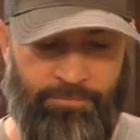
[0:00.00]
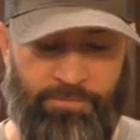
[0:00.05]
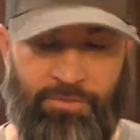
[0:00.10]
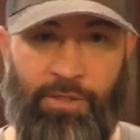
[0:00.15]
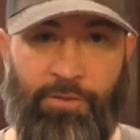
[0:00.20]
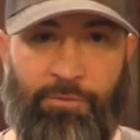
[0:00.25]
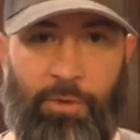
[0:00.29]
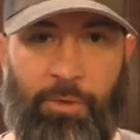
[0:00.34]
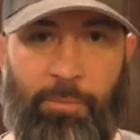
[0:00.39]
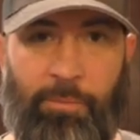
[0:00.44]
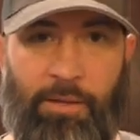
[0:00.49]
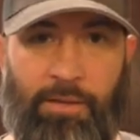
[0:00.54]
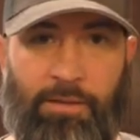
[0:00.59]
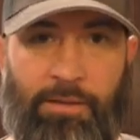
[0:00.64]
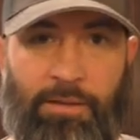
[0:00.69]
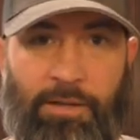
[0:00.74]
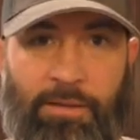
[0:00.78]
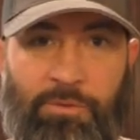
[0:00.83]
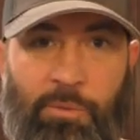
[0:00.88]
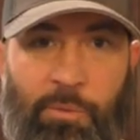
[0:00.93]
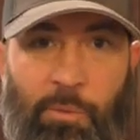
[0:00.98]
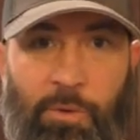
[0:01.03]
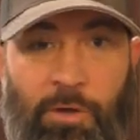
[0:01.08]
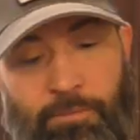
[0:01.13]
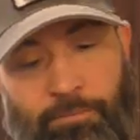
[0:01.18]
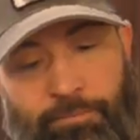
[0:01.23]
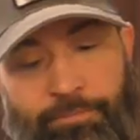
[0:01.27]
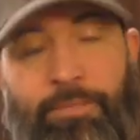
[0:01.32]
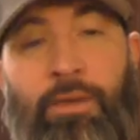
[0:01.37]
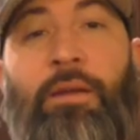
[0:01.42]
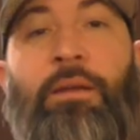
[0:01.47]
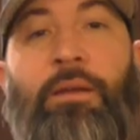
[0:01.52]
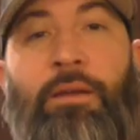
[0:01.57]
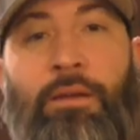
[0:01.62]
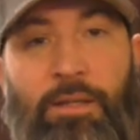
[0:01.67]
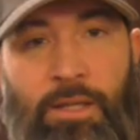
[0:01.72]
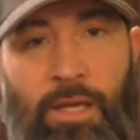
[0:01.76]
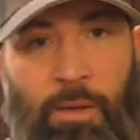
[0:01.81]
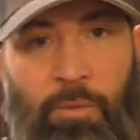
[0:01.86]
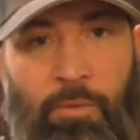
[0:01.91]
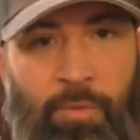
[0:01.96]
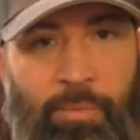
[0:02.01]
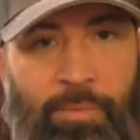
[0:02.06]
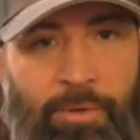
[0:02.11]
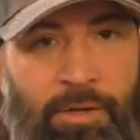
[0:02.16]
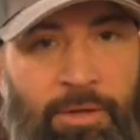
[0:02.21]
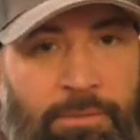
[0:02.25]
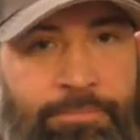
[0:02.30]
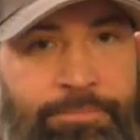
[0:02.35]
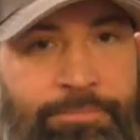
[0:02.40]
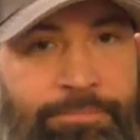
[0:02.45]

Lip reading: See if we can make the next one work. Hand me my beer.